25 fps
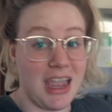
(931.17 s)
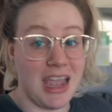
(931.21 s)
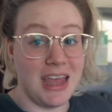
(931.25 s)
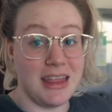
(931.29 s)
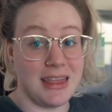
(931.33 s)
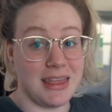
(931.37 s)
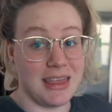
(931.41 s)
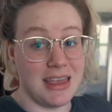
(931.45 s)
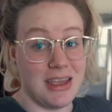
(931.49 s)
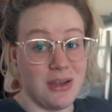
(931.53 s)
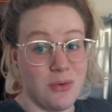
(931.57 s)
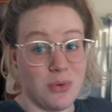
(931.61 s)
I
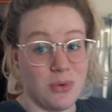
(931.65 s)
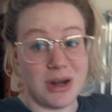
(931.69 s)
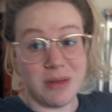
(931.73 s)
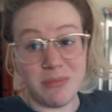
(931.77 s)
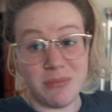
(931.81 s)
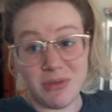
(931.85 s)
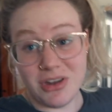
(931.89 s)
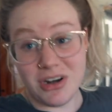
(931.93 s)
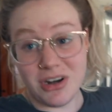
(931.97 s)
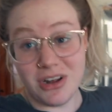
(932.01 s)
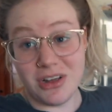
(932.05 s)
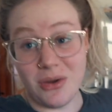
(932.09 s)
think what
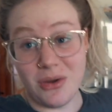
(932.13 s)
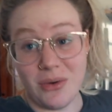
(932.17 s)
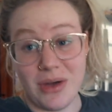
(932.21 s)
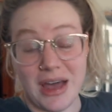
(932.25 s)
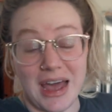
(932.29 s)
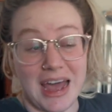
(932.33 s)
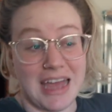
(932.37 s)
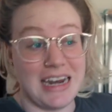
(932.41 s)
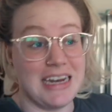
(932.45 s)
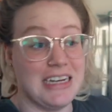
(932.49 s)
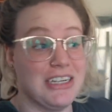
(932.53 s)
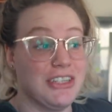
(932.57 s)
I'm gonna go
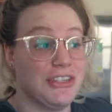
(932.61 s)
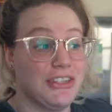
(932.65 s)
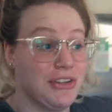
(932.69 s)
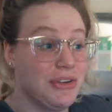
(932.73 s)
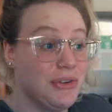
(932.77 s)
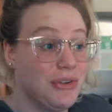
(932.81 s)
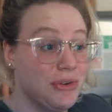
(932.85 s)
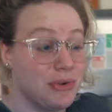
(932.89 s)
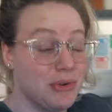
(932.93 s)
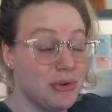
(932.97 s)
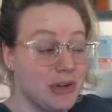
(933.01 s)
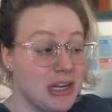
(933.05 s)
ahead and
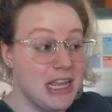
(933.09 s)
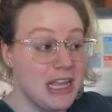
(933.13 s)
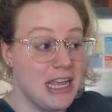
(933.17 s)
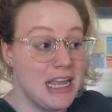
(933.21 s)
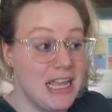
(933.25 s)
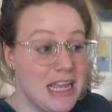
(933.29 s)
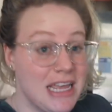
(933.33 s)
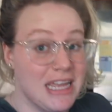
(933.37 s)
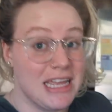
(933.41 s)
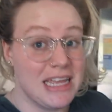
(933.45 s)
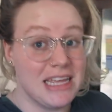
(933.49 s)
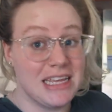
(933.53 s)
do
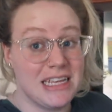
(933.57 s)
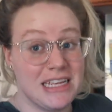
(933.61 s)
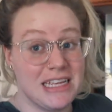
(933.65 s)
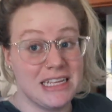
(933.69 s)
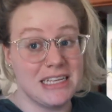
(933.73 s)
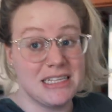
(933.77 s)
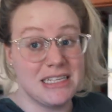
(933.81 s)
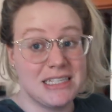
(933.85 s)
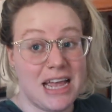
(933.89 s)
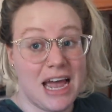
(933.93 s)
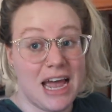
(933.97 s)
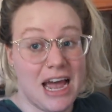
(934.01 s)
is